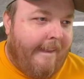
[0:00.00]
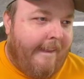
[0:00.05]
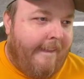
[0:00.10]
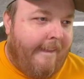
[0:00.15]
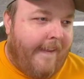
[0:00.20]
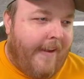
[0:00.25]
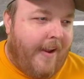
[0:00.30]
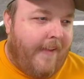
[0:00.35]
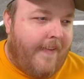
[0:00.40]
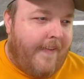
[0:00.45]

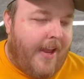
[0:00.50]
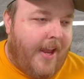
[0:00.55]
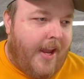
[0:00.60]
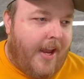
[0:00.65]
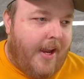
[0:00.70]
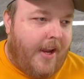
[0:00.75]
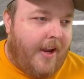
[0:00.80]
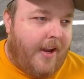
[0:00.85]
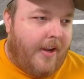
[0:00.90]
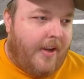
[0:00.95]
And
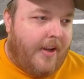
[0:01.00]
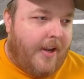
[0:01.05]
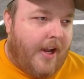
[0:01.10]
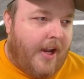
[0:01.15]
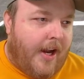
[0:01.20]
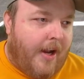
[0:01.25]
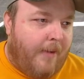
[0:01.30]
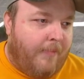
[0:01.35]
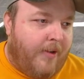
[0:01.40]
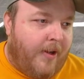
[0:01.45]
then
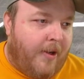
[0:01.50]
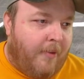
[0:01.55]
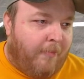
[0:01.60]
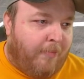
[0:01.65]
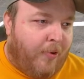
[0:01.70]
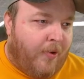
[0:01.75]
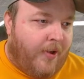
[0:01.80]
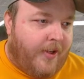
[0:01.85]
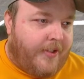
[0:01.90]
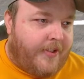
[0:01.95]
I'm gonna
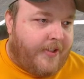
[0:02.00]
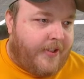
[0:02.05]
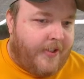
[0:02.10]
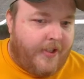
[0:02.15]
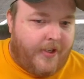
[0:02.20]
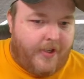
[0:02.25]
put